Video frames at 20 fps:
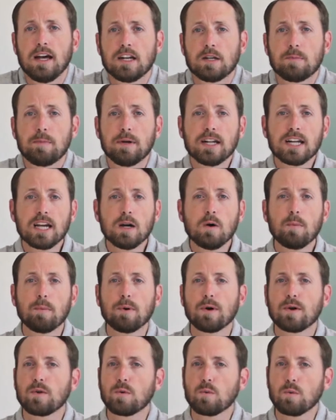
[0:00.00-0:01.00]
Depending on what
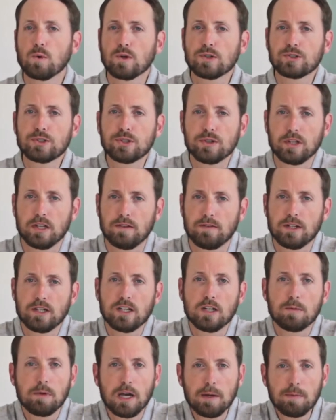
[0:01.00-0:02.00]
part of the world you live in,
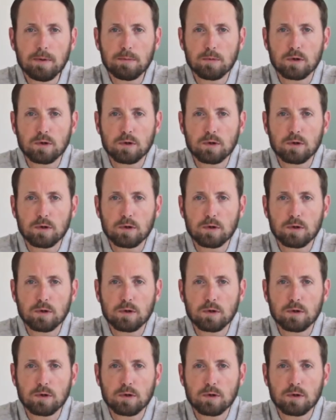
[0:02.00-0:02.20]
you may be